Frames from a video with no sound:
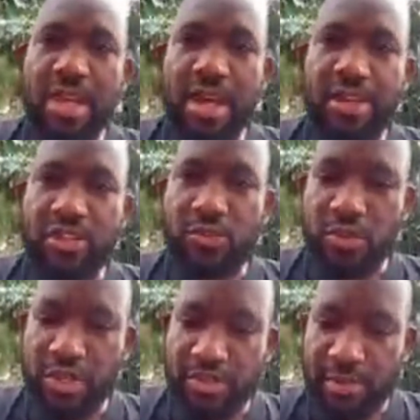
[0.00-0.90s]
As
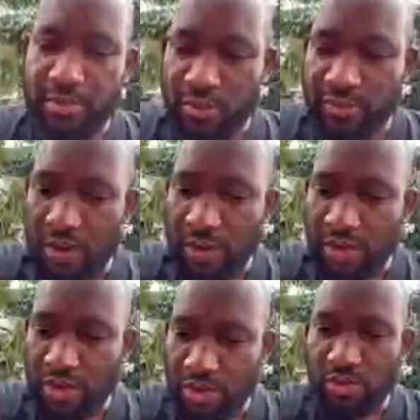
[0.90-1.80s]
we remove our
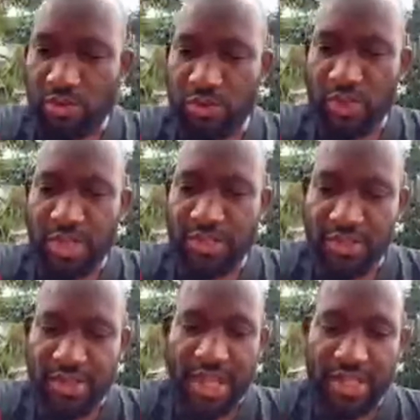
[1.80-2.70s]
shoes and
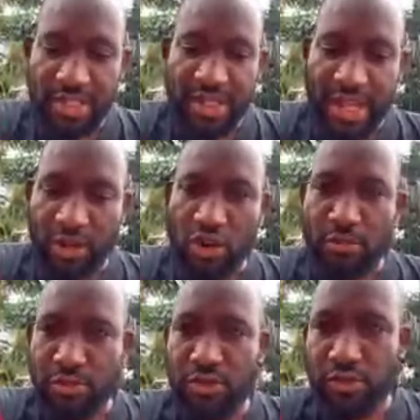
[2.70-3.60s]
stand and
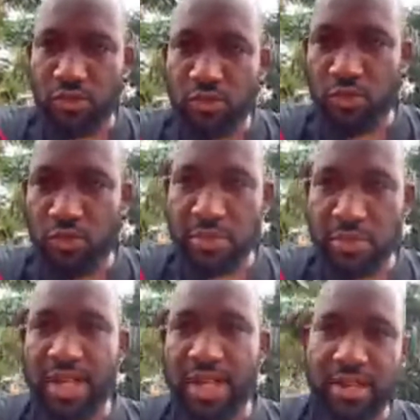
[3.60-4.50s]
commune with the
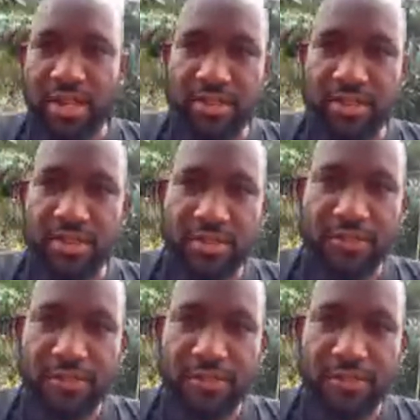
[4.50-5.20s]
Mother Earth,